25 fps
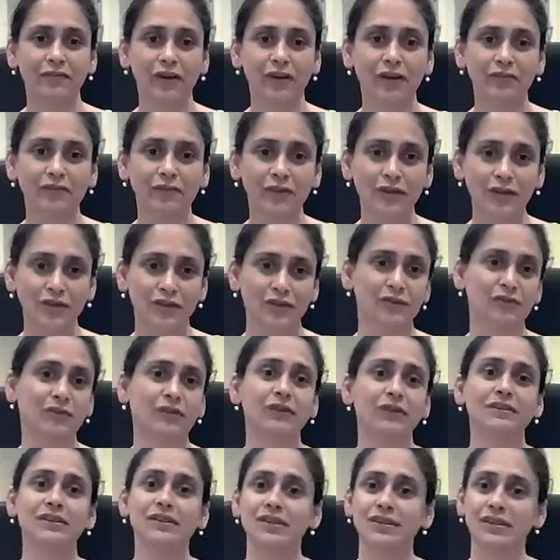
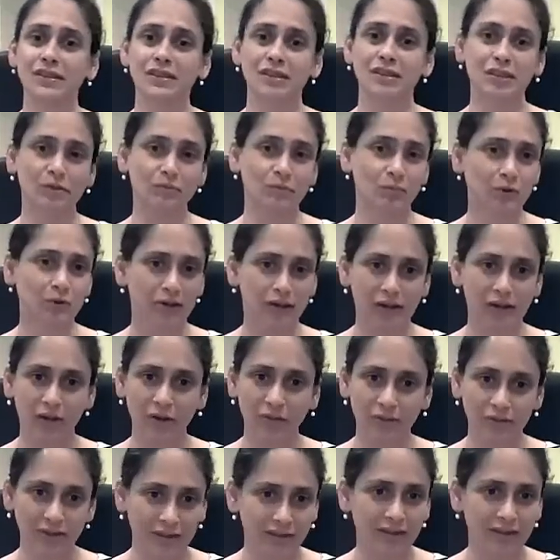visceral. She just put it
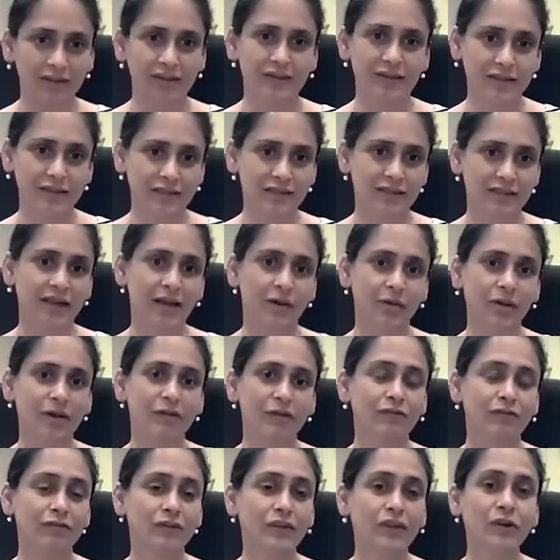out there that this is how I
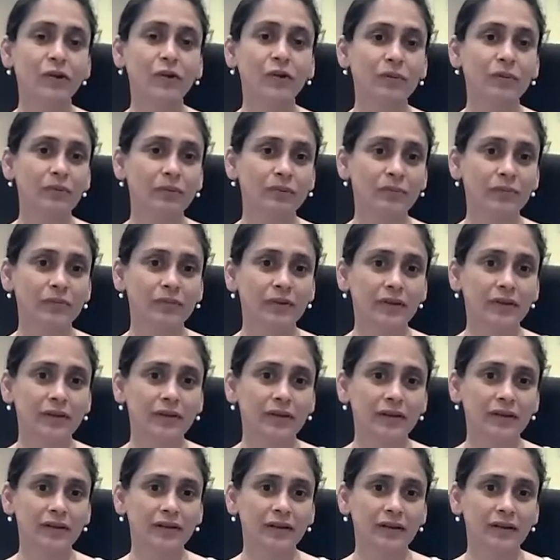feel.
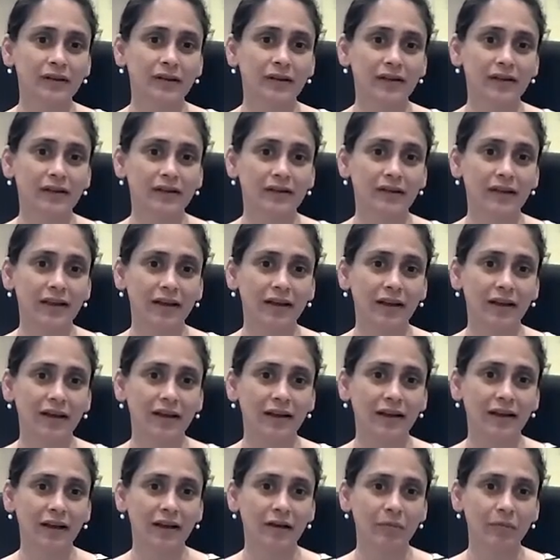That
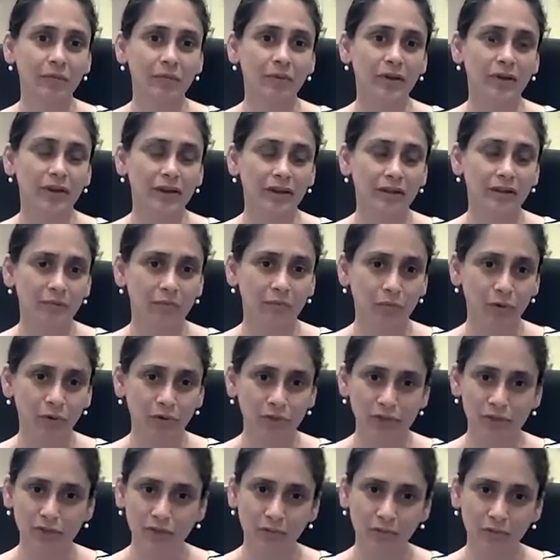I'm being
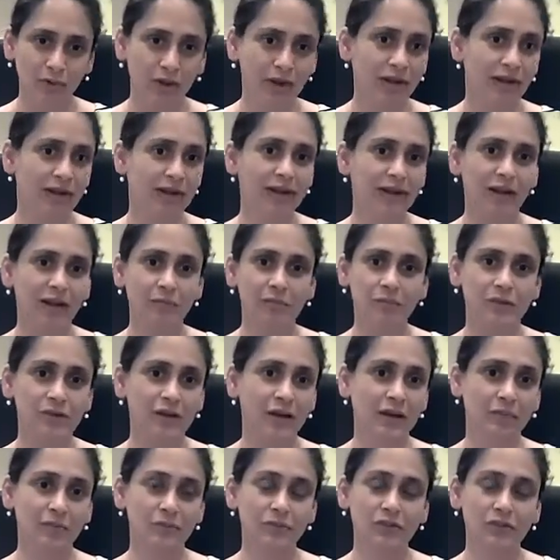pushed away.
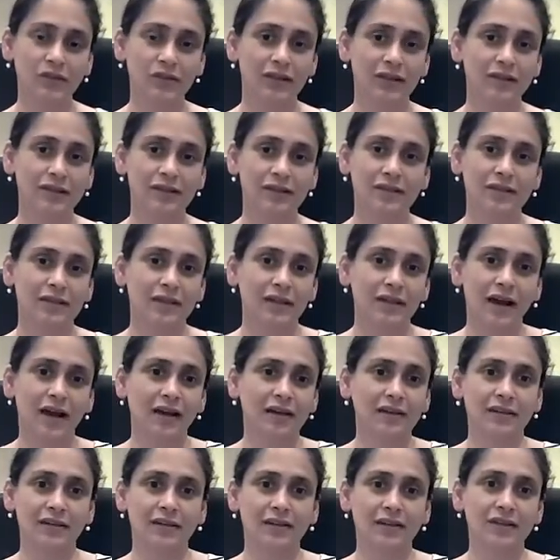I'm just
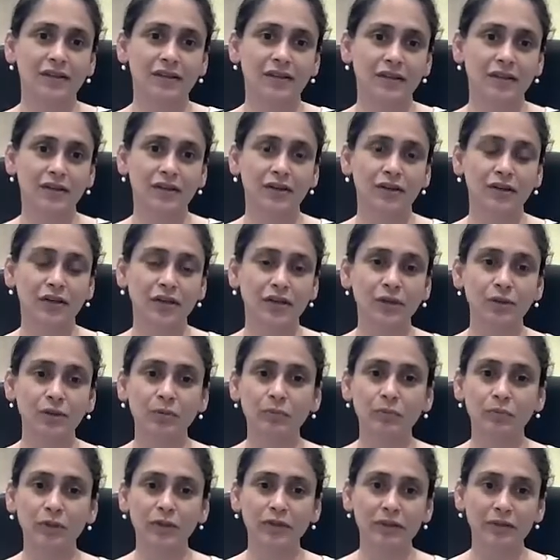not considered
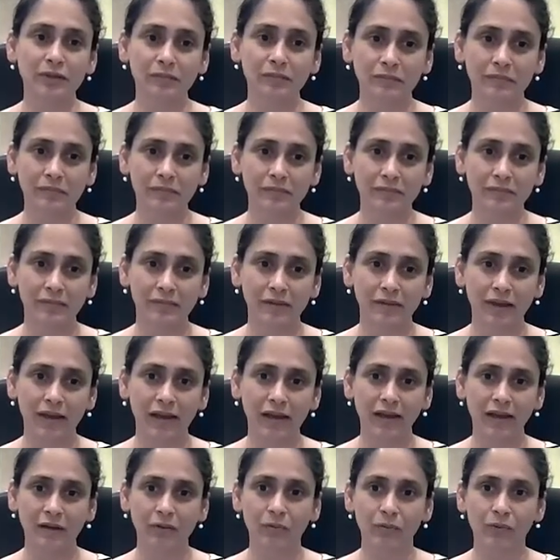human.
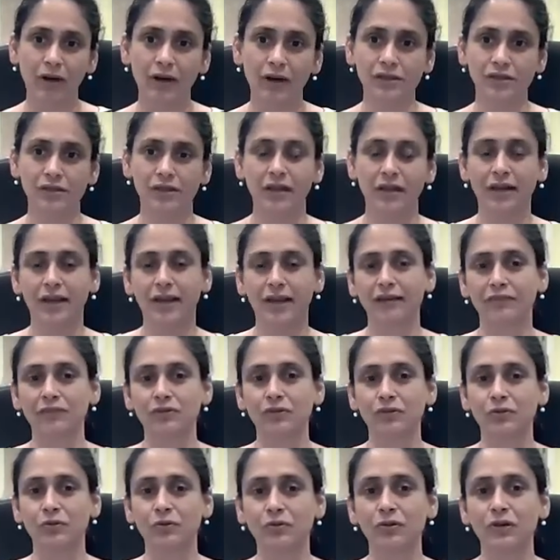And why should I have
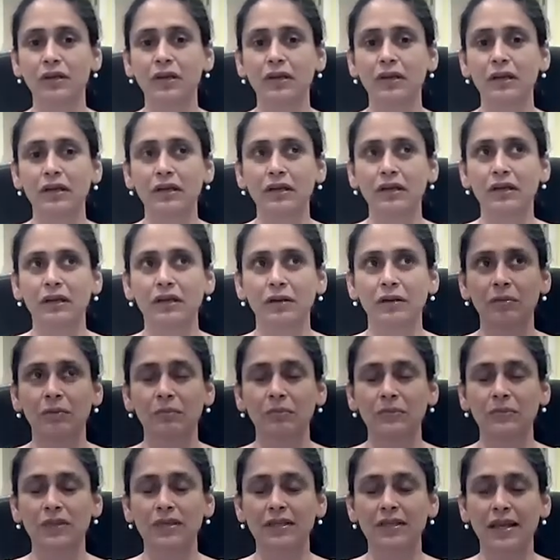to
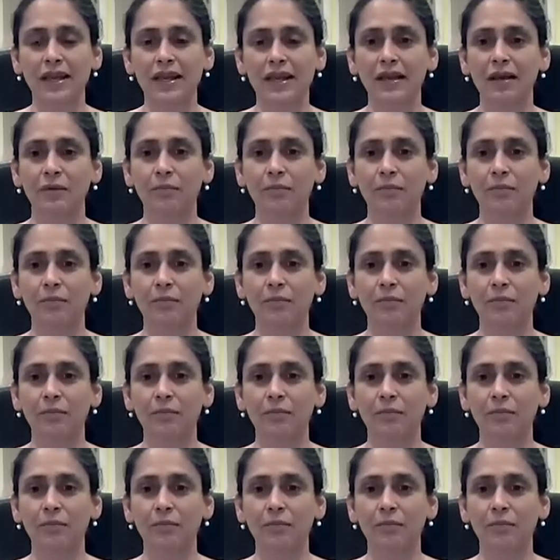say I'm